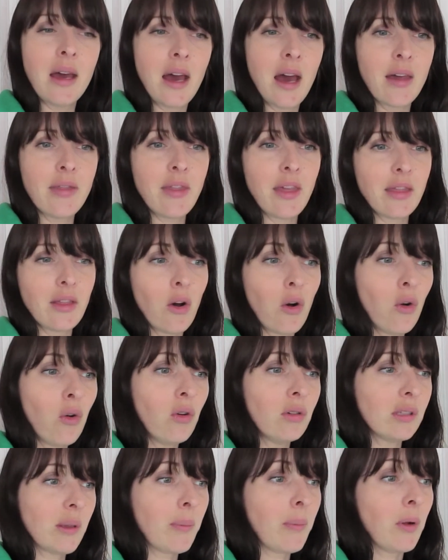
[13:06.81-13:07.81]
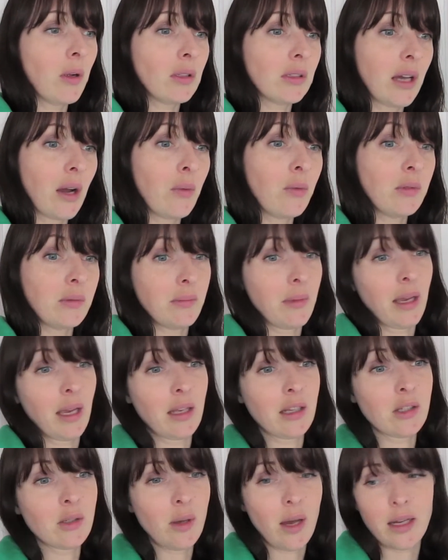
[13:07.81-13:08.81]
And then the hose I pulled out was
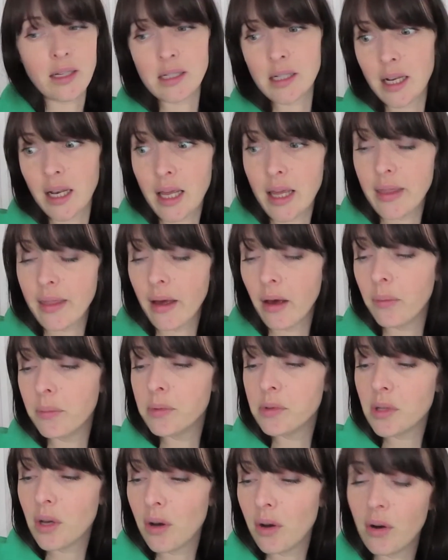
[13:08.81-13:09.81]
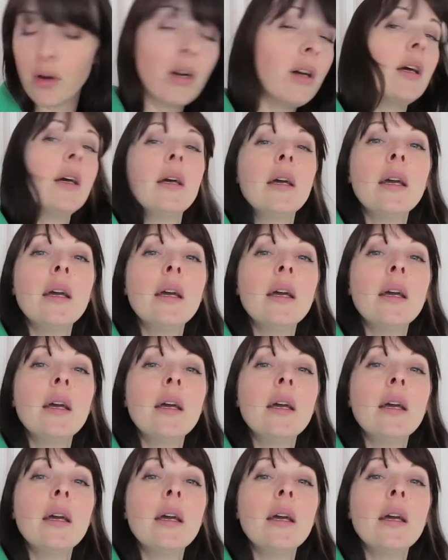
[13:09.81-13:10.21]
minging, so I had to clean that up. So,